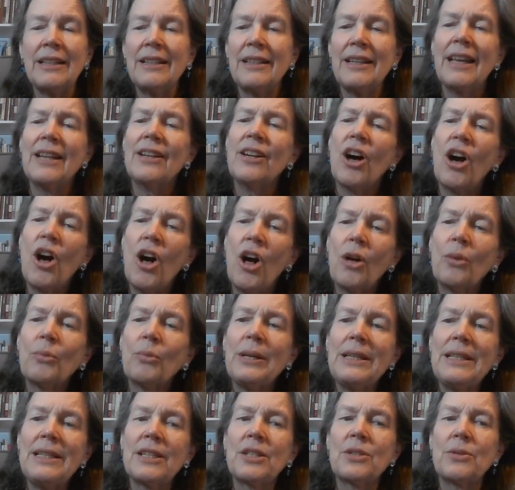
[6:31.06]
And all
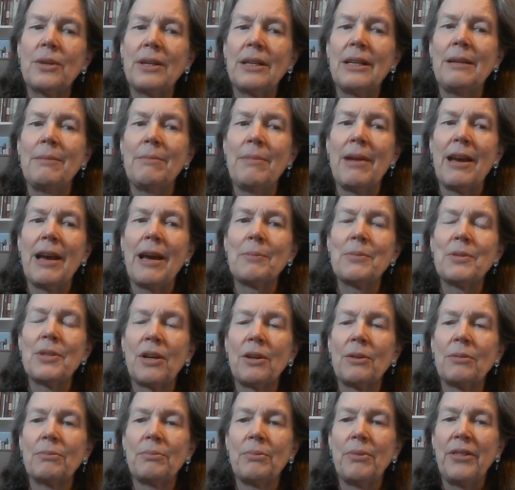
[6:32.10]
redistricting maps
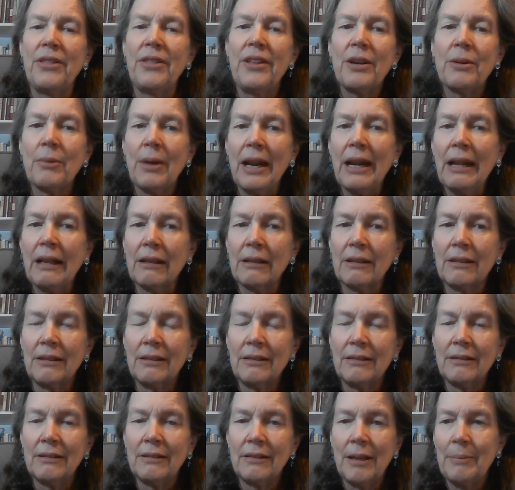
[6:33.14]
are
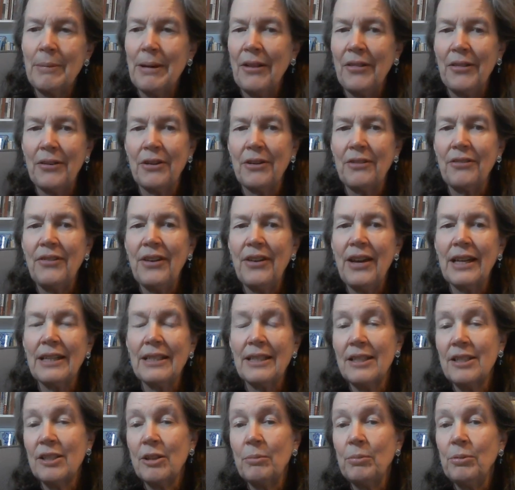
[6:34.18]
theoretical about their effect
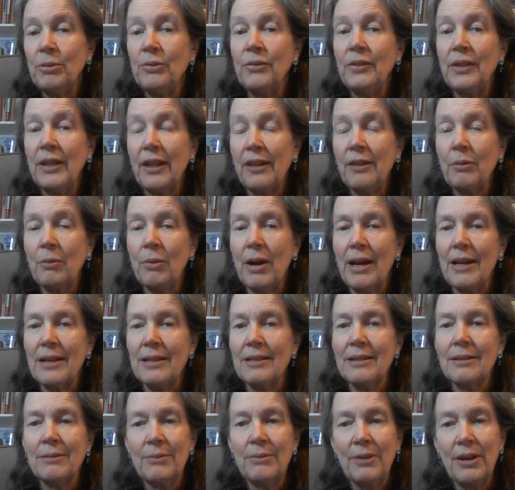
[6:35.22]
until proven
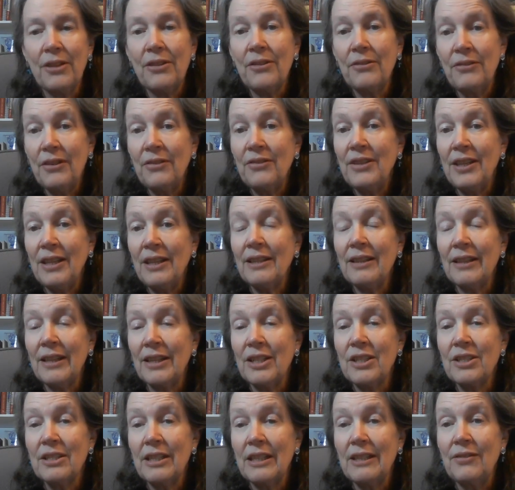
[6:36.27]
otherwise. Well, the 15th
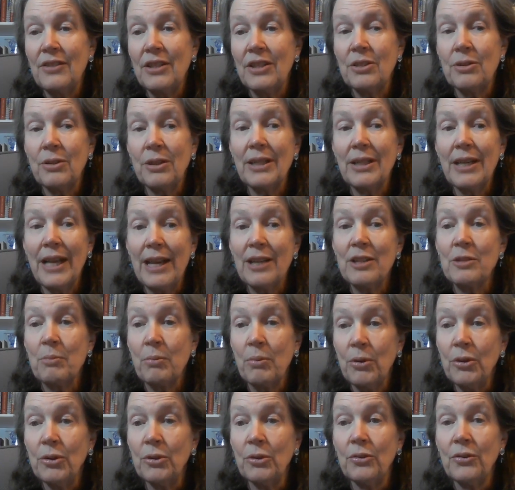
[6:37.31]
legislative district has
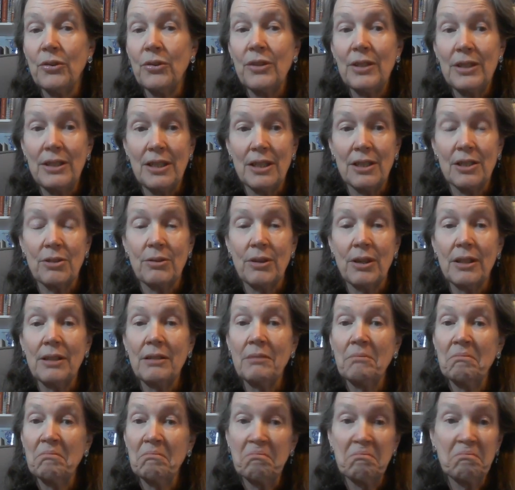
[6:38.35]
proved the district
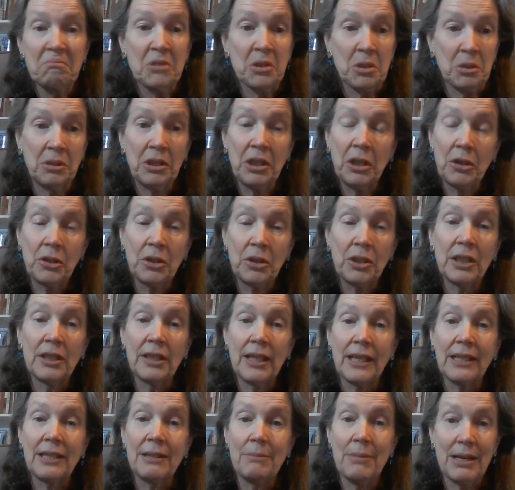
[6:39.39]
certainly could
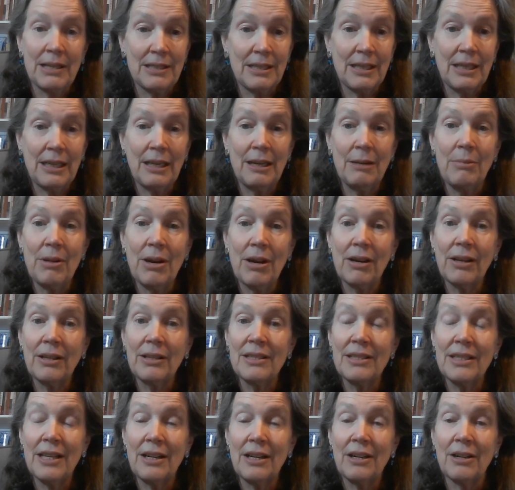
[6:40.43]
elect a Mexican-American
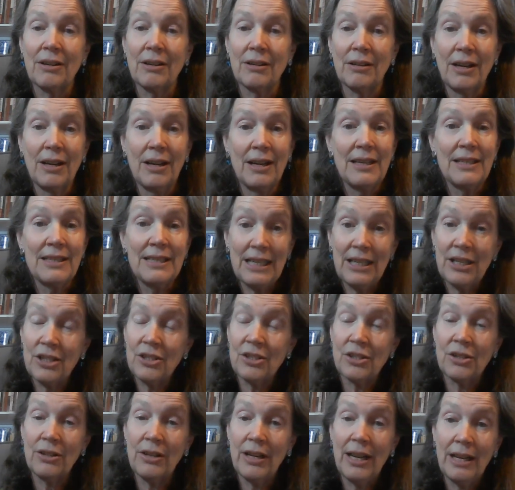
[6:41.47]

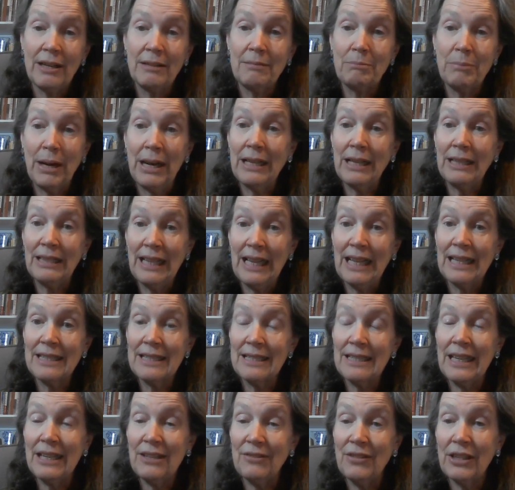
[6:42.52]
senator, and by a
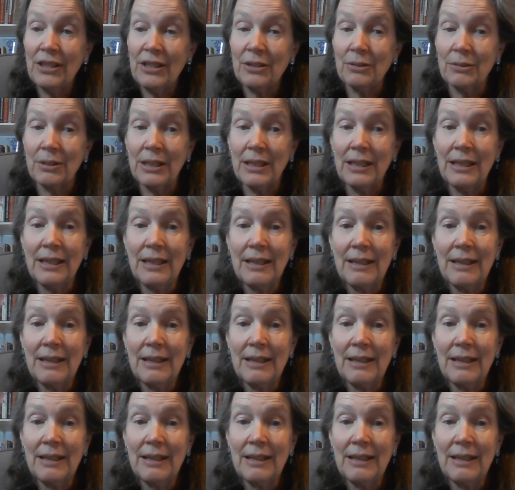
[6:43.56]
landslide victory.